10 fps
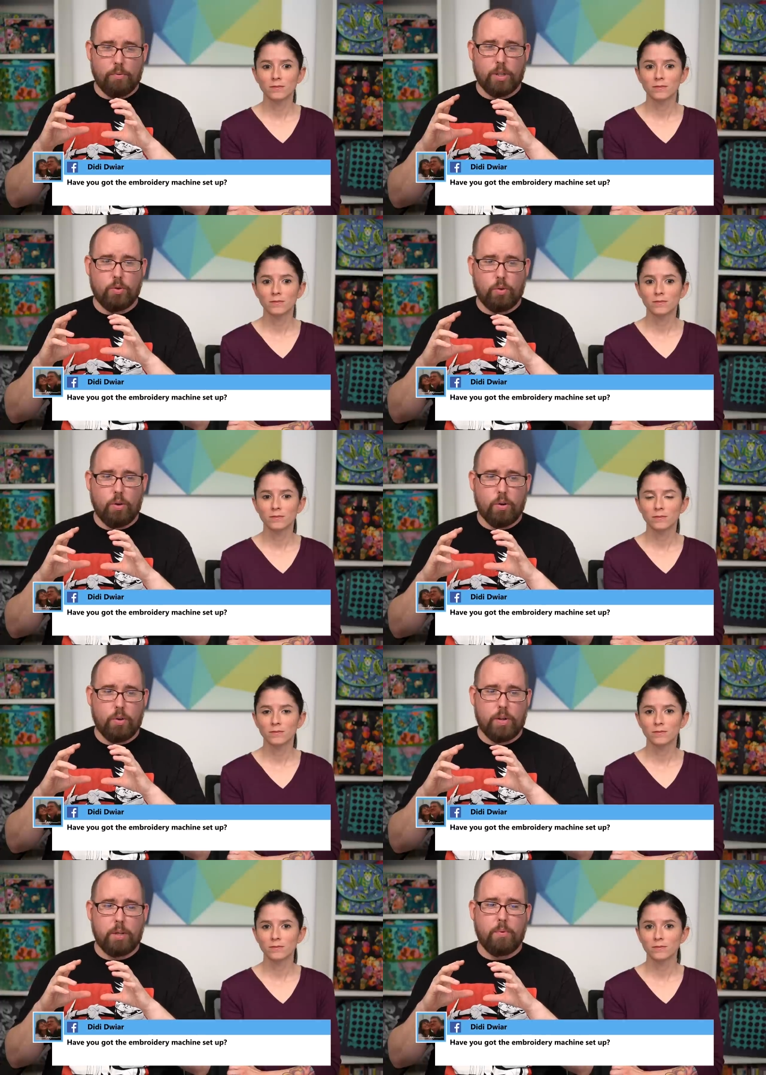Speaker 1: a really cool logo,
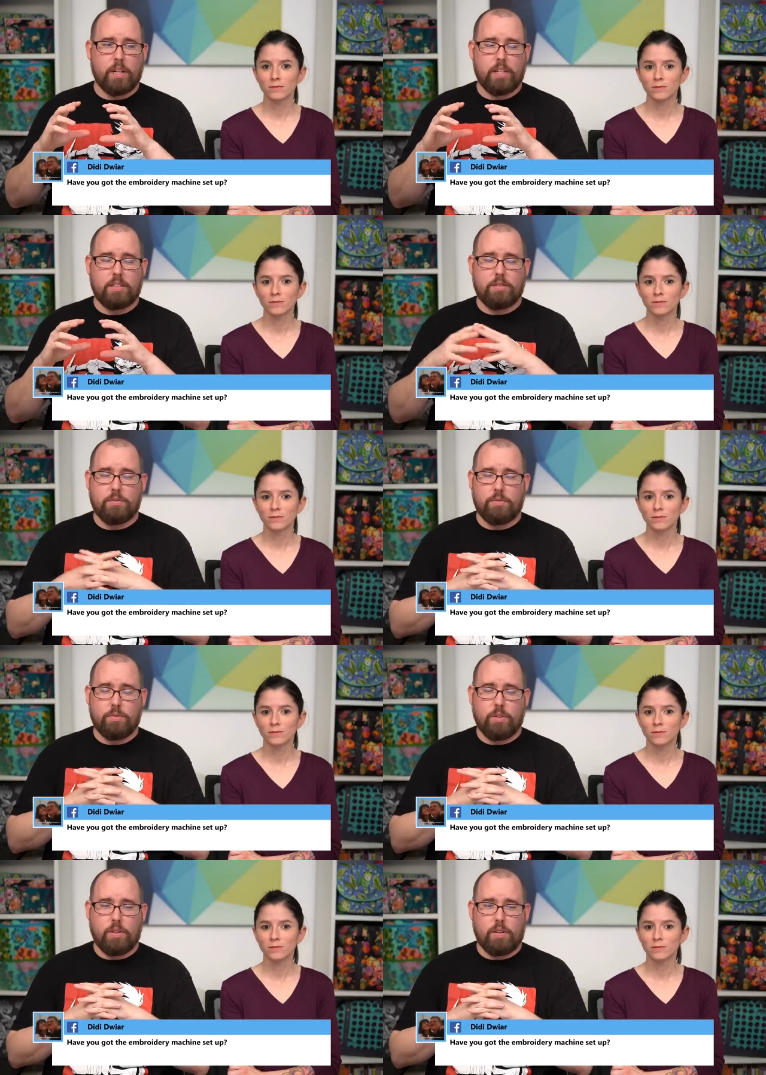and he wanted
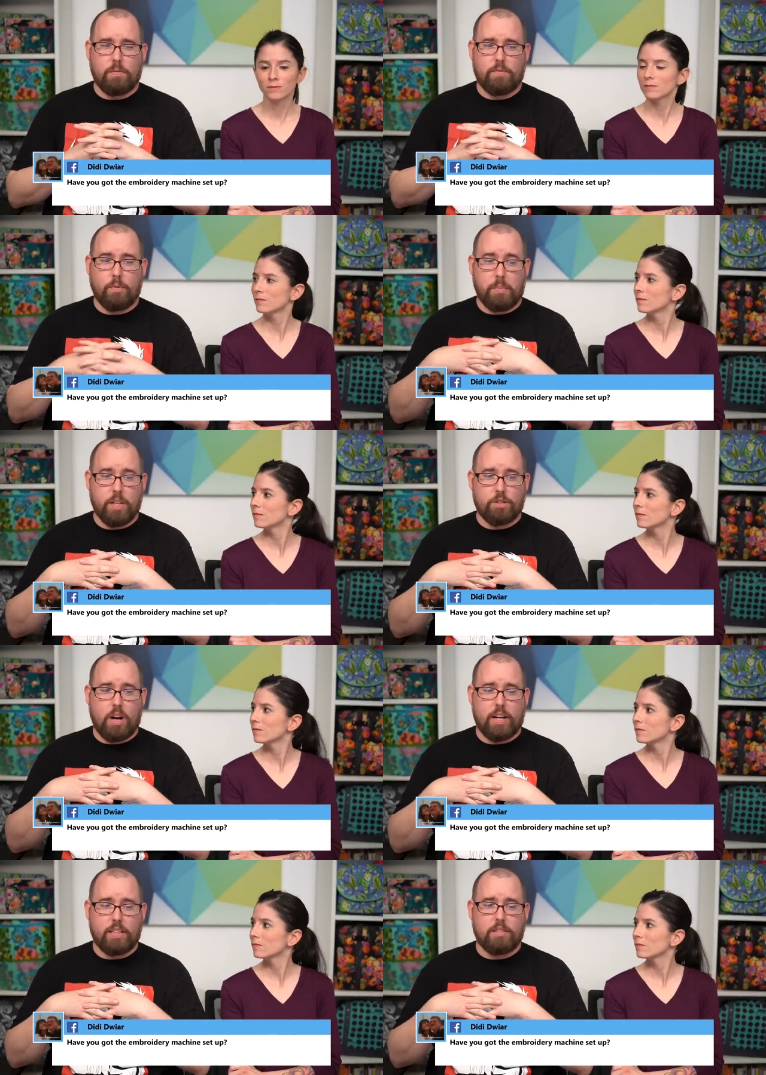to for me to
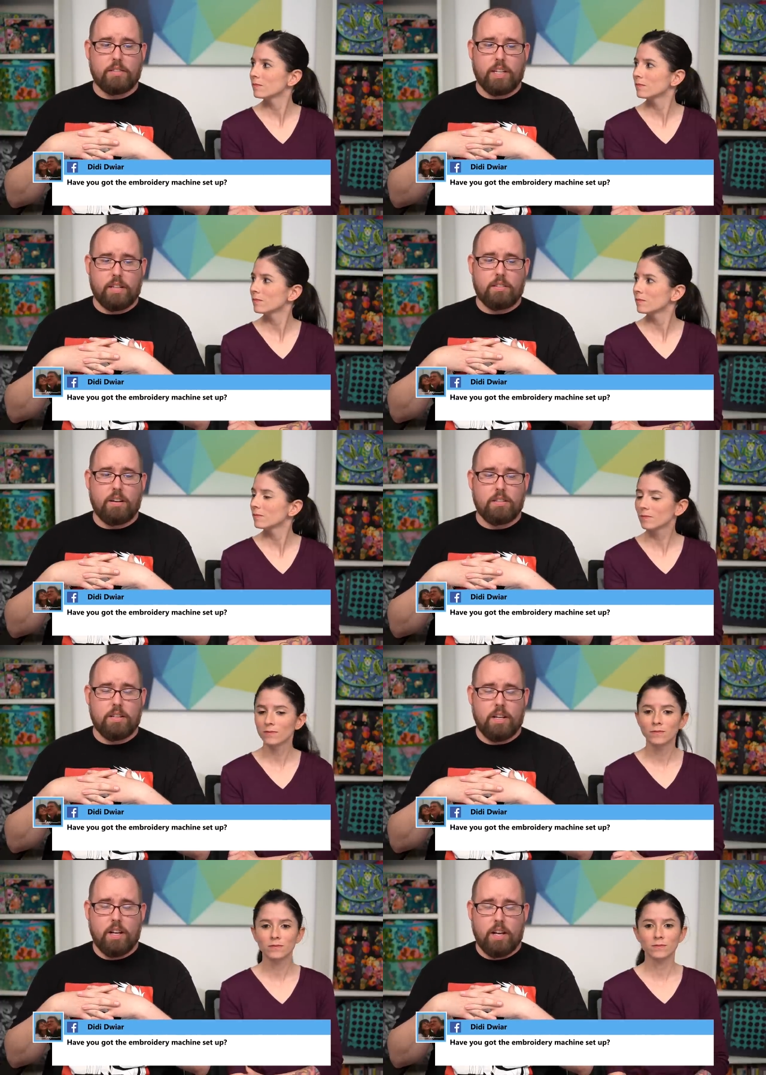try to get it done,
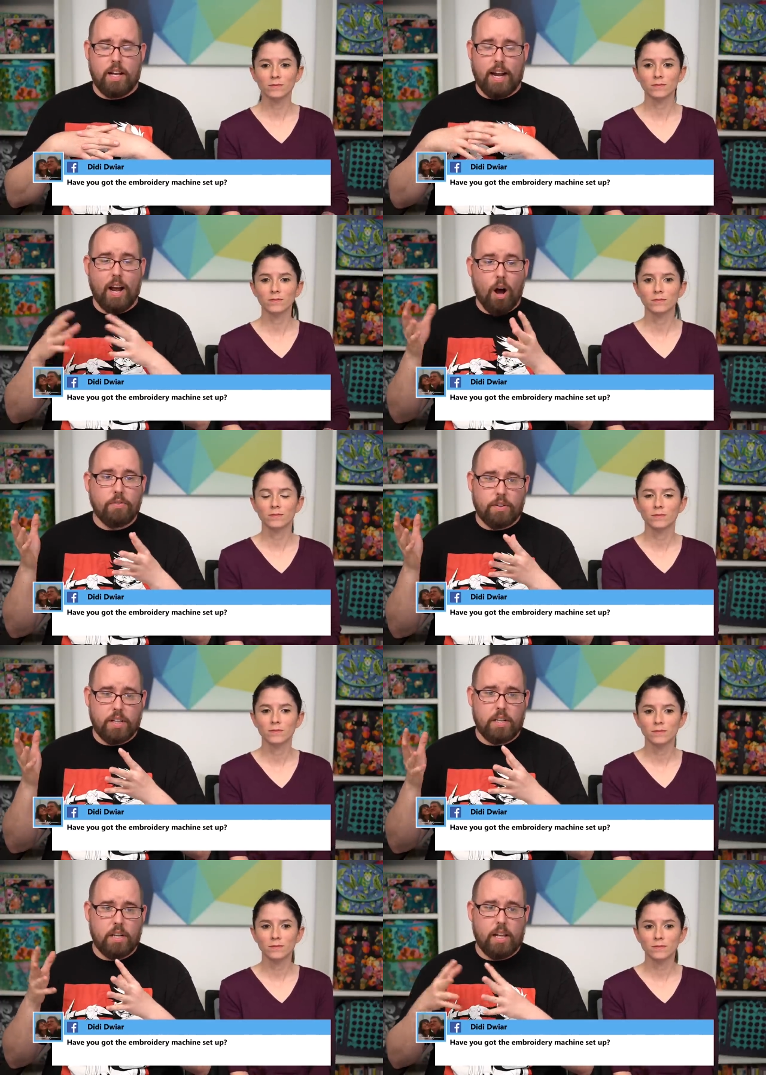and I offered
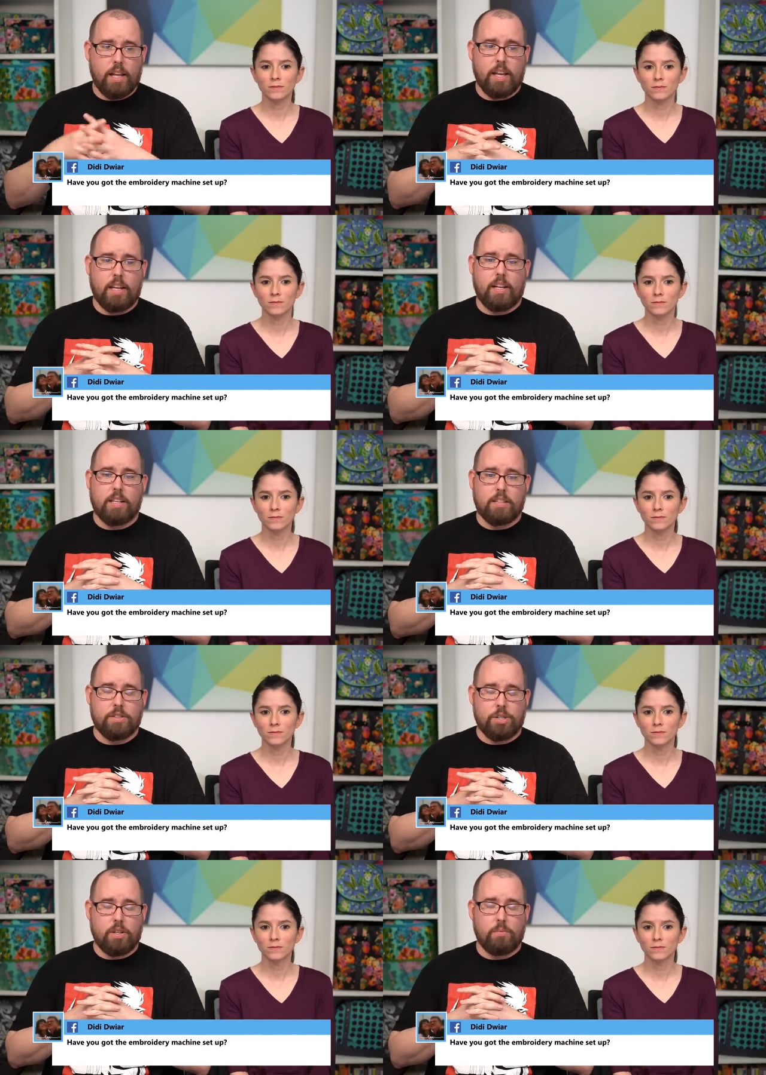it, and I said
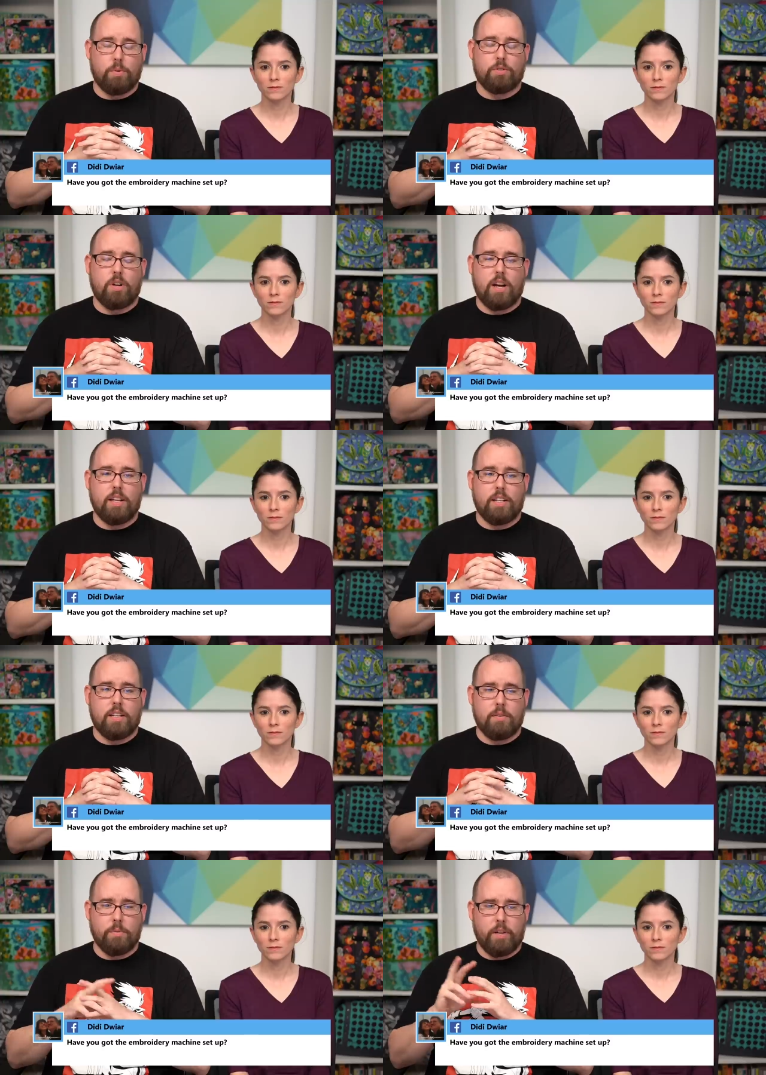sure, we'll try,
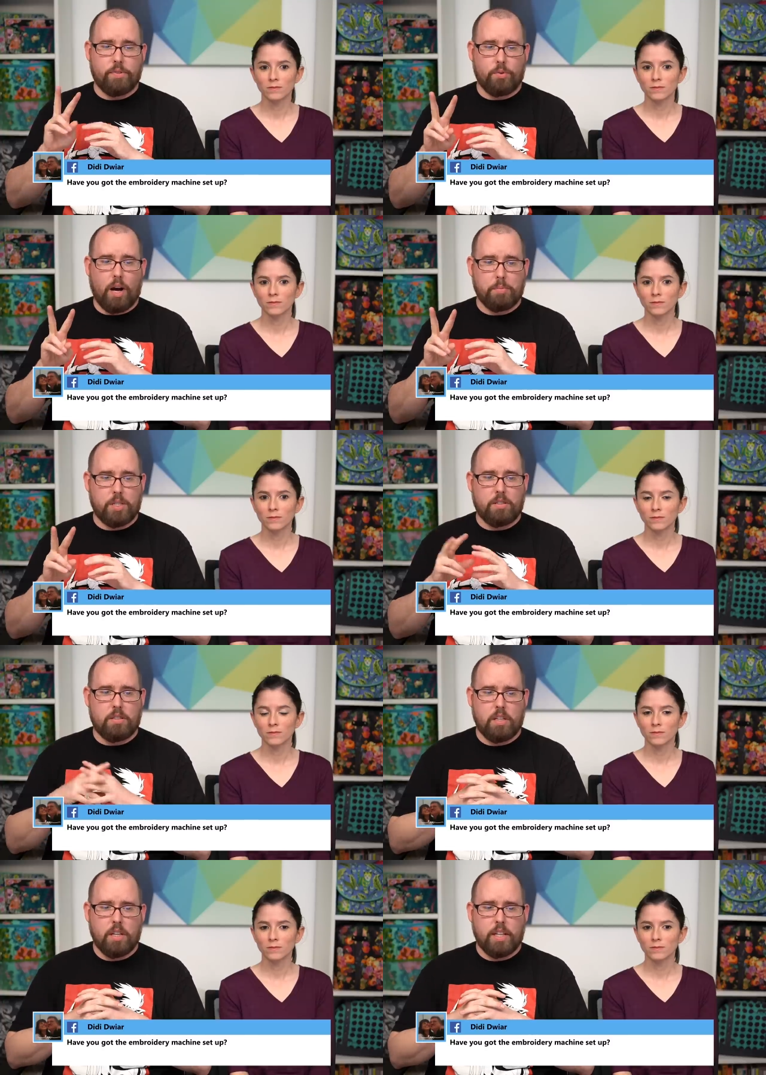and we have two options.
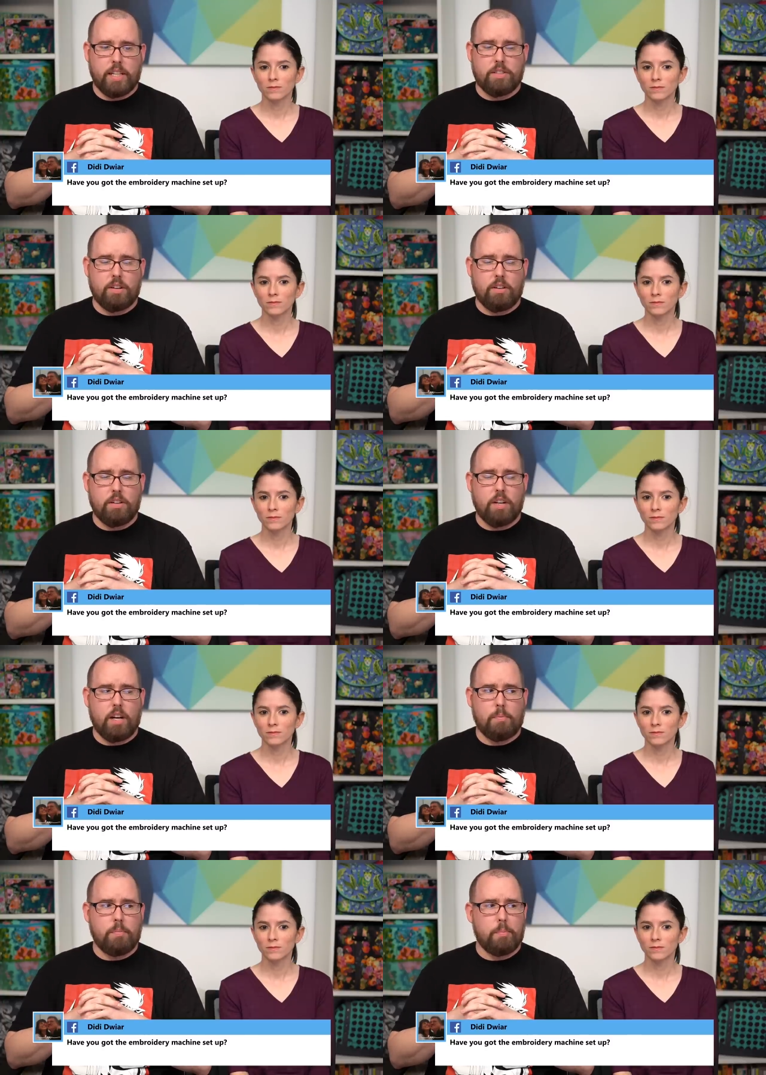He turned a
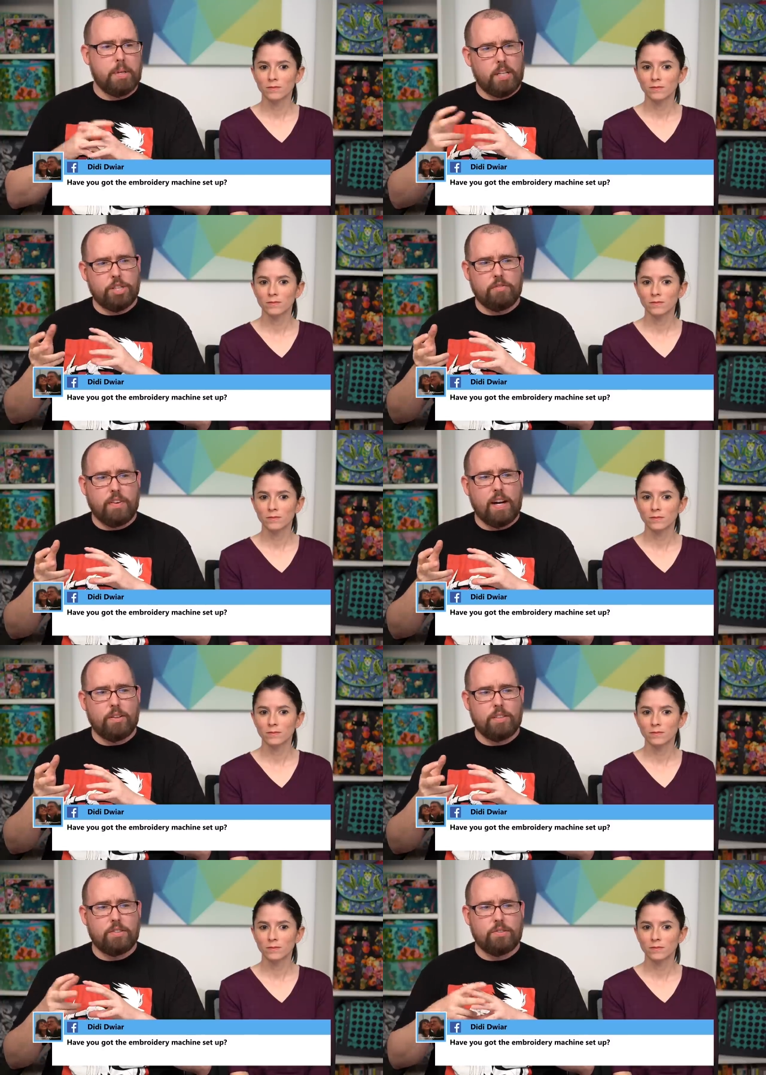PNG file
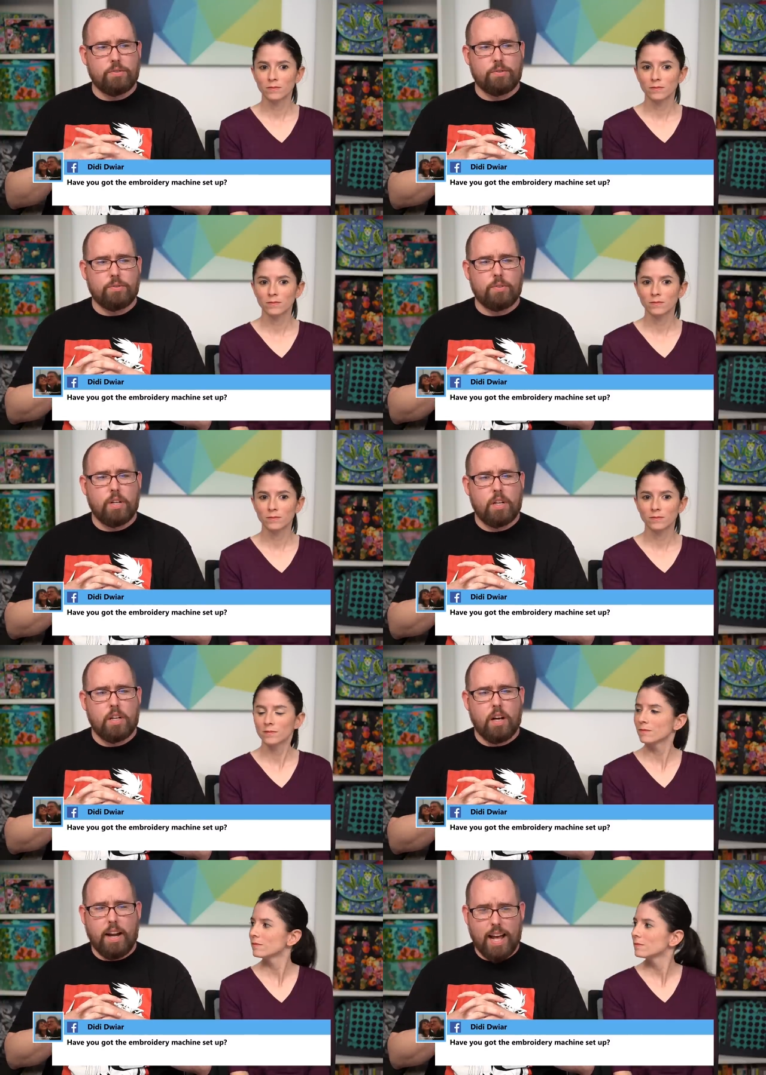into an